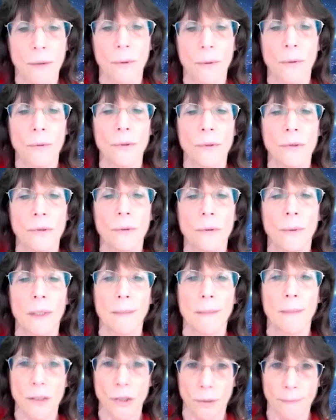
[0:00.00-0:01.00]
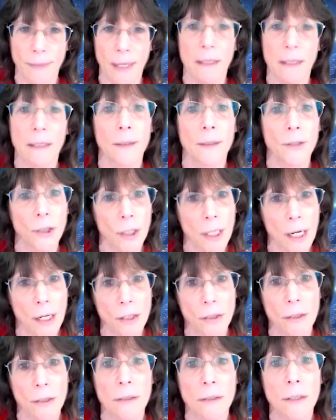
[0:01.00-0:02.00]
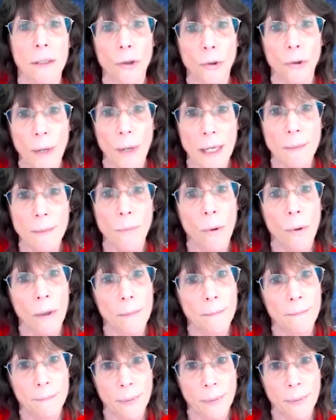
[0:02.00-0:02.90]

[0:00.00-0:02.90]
who's doing medical education to train more